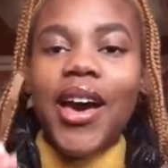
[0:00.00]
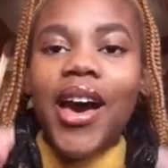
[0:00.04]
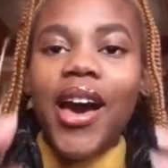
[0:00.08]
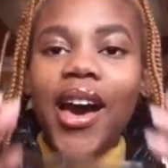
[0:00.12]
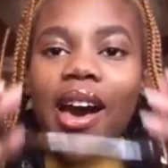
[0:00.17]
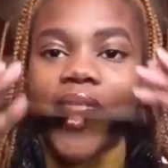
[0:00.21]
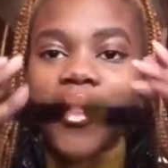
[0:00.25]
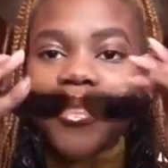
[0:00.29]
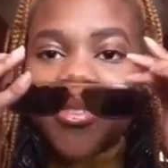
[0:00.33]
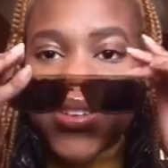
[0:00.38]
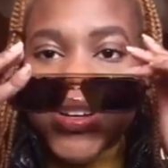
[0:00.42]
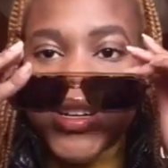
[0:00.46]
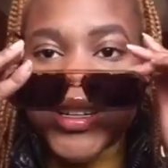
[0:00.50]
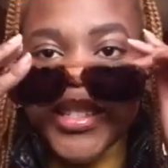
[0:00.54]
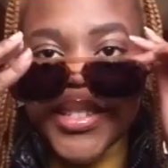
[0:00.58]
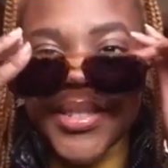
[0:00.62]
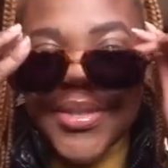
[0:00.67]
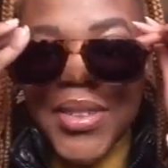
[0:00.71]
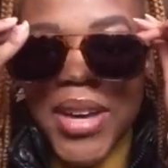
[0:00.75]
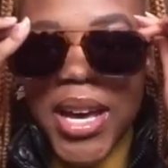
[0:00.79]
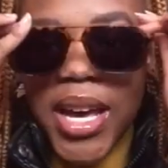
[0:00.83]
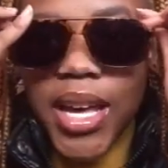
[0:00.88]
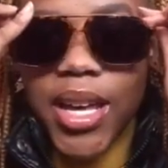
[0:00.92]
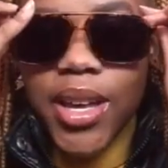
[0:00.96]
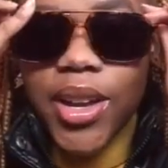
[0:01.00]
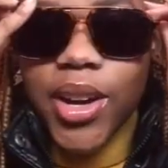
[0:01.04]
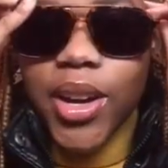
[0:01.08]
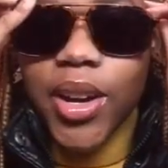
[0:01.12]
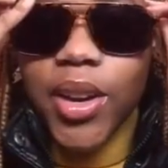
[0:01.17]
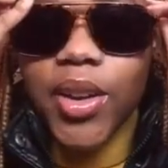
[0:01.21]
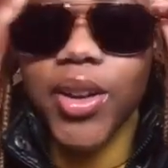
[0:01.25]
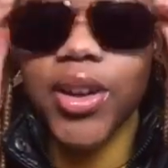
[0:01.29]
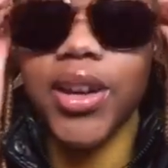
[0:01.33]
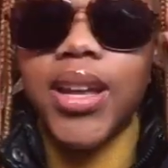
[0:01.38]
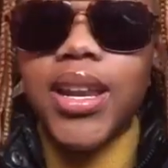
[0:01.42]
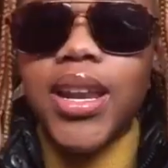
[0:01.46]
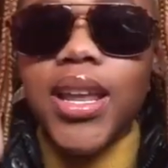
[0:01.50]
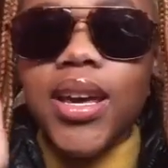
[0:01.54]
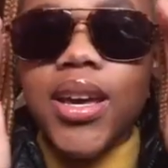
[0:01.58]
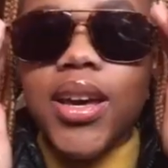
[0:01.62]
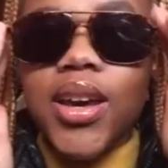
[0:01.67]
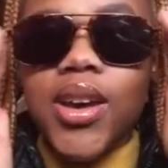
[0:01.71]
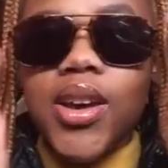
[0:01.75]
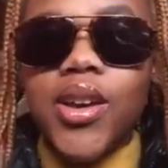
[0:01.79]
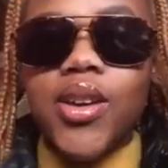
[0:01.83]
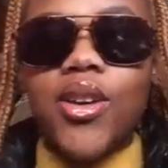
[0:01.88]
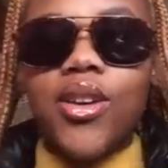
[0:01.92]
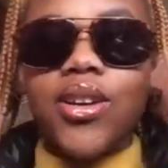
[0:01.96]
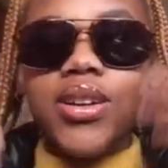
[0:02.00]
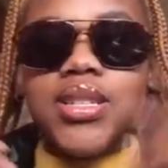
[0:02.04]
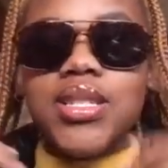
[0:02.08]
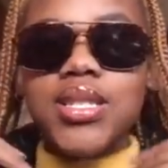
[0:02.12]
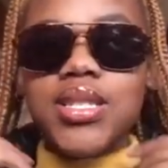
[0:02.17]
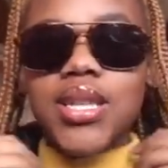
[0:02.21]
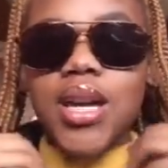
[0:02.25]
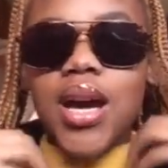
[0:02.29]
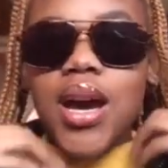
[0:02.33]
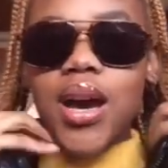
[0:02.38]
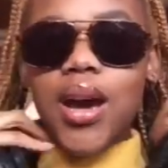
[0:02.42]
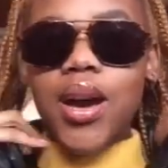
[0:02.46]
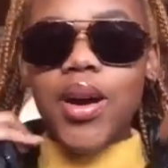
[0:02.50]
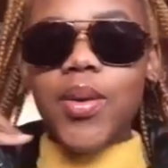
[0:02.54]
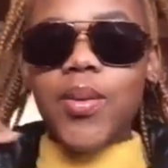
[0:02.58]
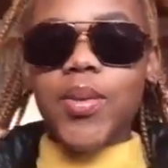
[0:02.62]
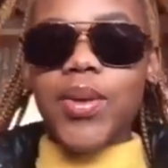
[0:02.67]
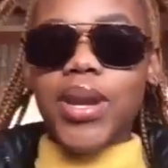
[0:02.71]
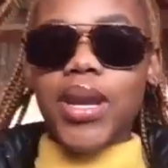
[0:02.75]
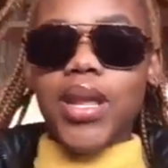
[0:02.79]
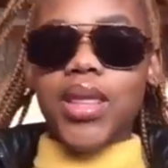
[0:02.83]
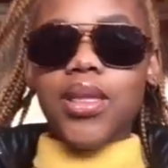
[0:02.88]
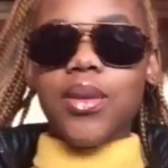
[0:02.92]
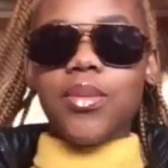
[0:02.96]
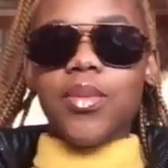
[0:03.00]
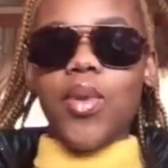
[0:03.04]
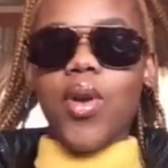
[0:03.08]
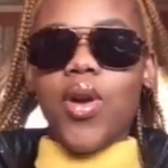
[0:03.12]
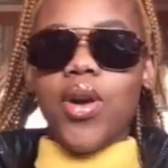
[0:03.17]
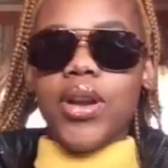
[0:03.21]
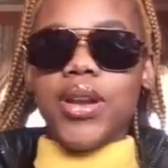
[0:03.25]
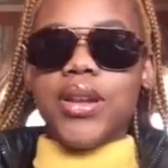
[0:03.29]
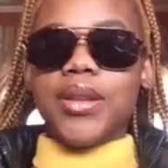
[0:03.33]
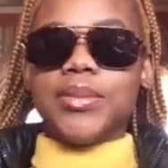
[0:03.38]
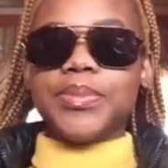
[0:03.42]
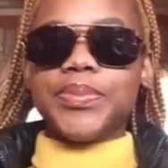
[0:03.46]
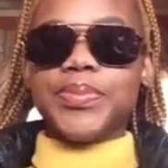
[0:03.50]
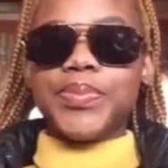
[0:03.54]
I feel as if I look like a rock star wearing them on.